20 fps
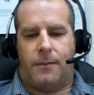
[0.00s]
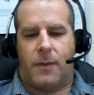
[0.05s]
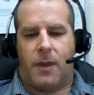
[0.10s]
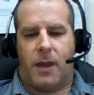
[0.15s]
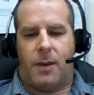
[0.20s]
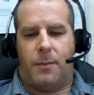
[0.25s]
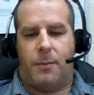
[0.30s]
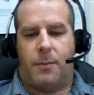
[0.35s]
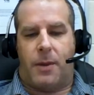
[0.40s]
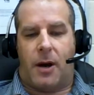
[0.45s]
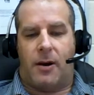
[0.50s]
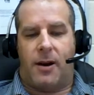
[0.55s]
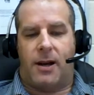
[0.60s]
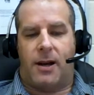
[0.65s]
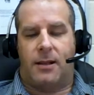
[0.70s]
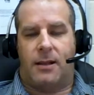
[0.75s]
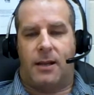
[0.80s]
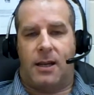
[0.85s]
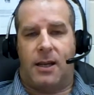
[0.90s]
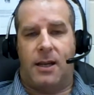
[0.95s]

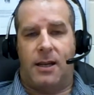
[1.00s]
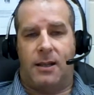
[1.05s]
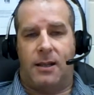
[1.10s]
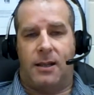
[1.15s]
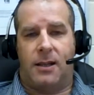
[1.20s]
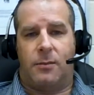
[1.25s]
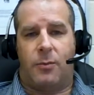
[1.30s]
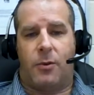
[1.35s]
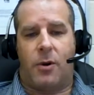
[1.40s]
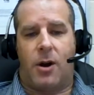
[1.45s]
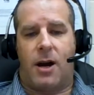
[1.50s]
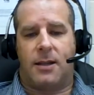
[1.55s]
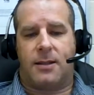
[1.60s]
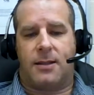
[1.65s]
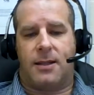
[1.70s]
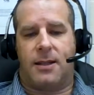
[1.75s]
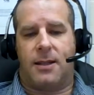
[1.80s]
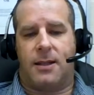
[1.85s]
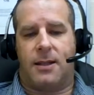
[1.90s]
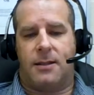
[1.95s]
impairing the healing
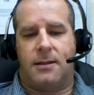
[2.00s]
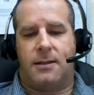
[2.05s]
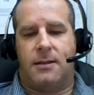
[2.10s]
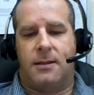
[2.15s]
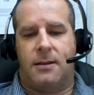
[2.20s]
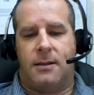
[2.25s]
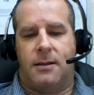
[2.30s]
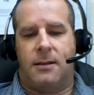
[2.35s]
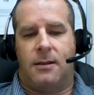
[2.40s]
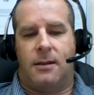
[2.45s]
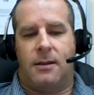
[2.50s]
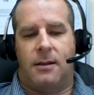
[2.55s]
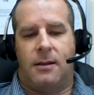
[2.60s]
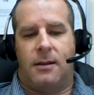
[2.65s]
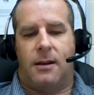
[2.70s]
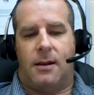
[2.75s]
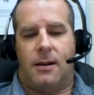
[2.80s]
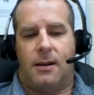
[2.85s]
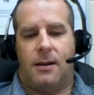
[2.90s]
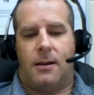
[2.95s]
process,
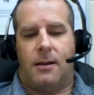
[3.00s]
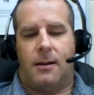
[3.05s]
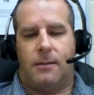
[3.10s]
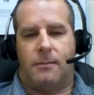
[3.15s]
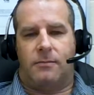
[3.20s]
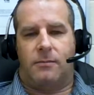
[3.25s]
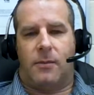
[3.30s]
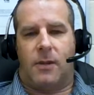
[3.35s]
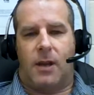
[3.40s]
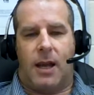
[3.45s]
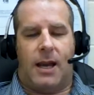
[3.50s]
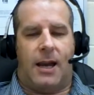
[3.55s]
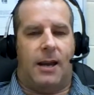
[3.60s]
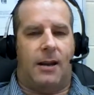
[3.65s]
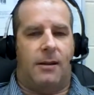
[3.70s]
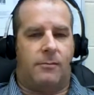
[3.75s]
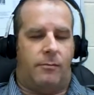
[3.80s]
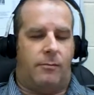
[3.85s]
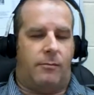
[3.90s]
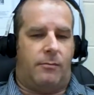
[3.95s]

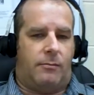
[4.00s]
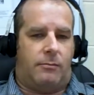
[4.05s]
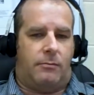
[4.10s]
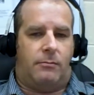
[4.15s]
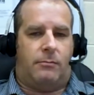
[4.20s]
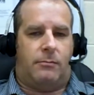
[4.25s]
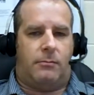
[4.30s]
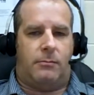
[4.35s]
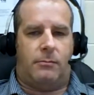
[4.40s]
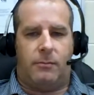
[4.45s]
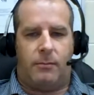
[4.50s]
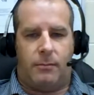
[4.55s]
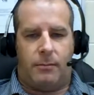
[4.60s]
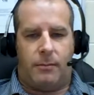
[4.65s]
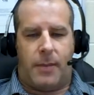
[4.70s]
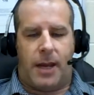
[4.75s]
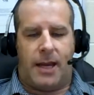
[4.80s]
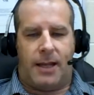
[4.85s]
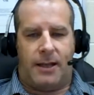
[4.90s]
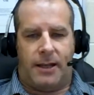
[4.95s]
and
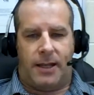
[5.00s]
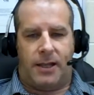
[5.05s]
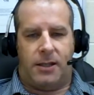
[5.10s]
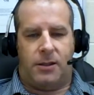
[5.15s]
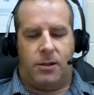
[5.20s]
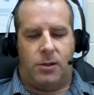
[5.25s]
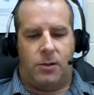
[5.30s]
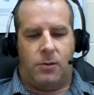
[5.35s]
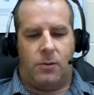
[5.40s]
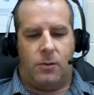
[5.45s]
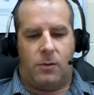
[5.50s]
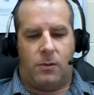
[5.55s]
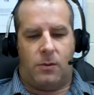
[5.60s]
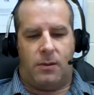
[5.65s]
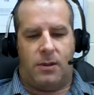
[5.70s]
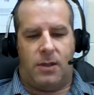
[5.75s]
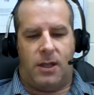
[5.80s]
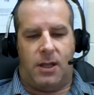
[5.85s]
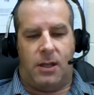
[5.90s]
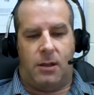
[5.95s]
may lead to
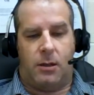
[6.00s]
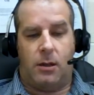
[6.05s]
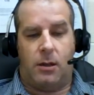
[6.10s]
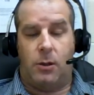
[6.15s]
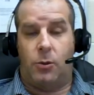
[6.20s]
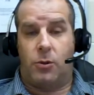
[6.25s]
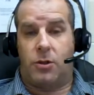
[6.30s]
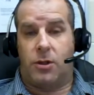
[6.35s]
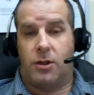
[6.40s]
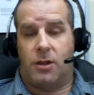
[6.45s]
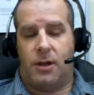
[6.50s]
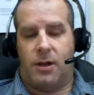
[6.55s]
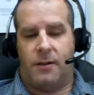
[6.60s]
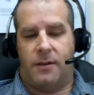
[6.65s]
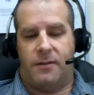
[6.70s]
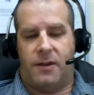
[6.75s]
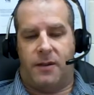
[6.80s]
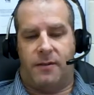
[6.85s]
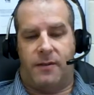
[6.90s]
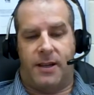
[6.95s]
the occlusion
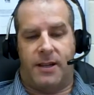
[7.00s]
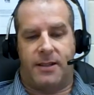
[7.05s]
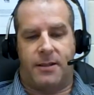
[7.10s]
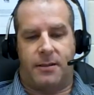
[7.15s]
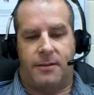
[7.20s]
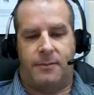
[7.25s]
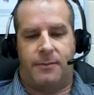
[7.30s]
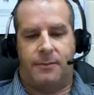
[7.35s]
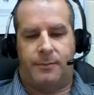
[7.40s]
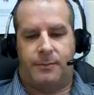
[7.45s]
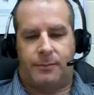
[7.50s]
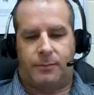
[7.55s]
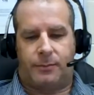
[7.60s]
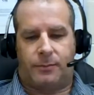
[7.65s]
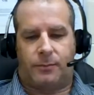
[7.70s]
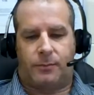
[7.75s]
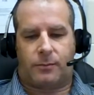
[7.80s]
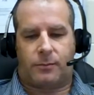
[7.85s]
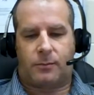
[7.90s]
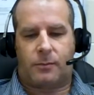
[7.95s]
of the vessel.
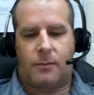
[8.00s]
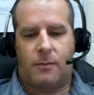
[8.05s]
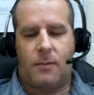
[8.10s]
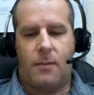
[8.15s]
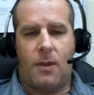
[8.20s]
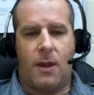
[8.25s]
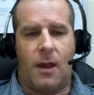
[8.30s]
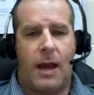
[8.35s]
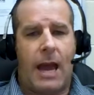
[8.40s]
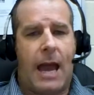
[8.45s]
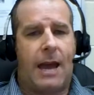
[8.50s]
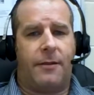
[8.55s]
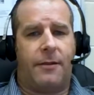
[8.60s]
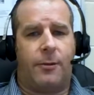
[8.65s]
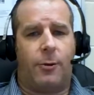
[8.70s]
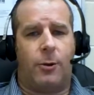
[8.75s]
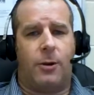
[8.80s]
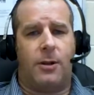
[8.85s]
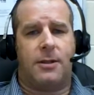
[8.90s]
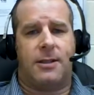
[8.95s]
And of
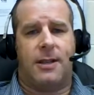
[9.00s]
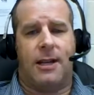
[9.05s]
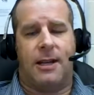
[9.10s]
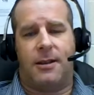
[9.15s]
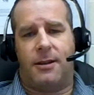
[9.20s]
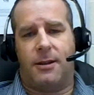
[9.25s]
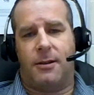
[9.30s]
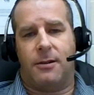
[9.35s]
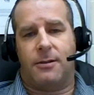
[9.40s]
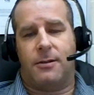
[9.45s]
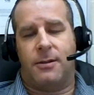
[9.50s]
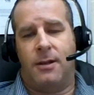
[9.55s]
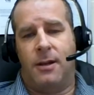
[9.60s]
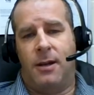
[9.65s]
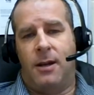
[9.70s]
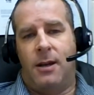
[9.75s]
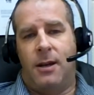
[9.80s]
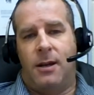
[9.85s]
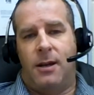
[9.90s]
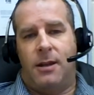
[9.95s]
course, then there's
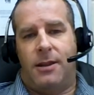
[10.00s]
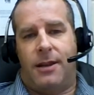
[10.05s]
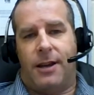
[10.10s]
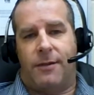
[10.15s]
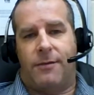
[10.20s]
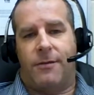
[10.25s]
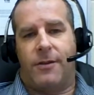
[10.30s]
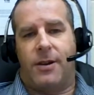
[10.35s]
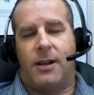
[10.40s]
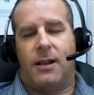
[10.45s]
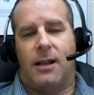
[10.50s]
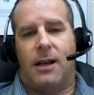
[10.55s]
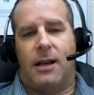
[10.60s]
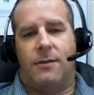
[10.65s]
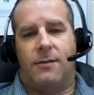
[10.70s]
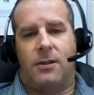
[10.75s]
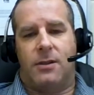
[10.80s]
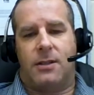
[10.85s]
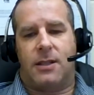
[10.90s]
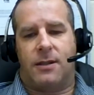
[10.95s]
different
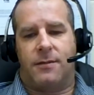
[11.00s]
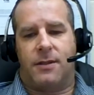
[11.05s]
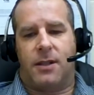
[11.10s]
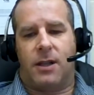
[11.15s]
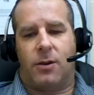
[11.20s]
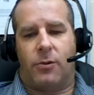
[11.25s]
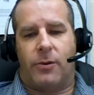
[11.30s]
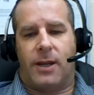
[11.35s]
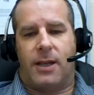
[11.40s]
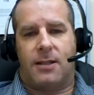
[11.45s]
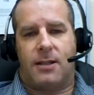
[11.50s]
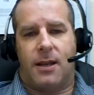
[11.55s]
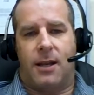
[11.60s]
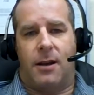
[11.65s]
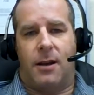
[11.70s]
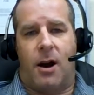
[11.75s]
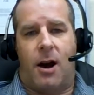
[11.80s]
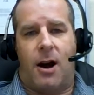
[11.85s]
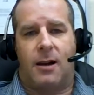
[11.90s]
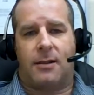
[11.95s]
levels of decrease
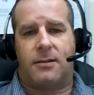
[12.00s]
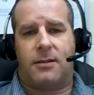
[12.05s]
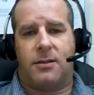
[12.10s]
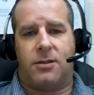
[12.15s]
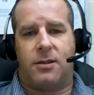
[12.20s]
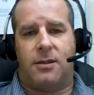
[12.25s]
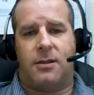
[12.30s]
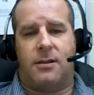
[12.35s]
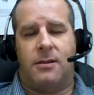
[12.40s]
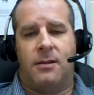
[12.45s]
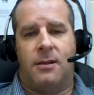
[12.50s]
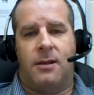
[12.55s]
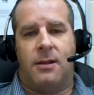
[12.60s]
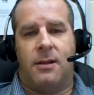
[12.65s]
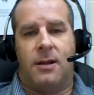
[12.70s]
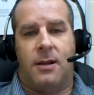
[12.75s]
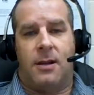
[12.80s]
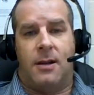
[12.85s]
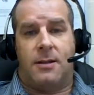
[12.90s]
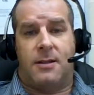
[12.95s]
in oxygen
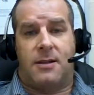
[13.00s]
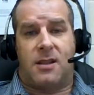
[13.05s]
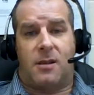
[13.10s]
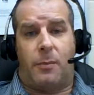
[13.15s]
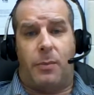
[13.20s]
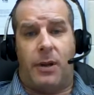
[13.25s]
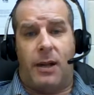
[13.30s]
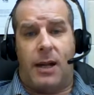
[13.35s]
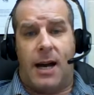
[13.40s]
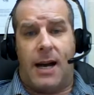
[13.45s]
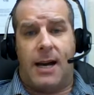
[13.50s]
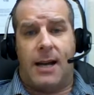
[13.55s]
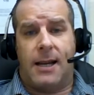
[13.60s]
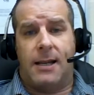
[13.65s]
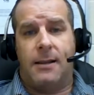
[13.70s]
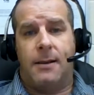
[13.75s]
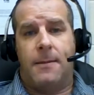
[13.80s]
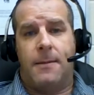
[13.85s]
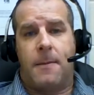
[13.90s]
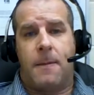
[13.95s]

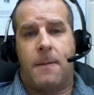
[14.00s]
supply,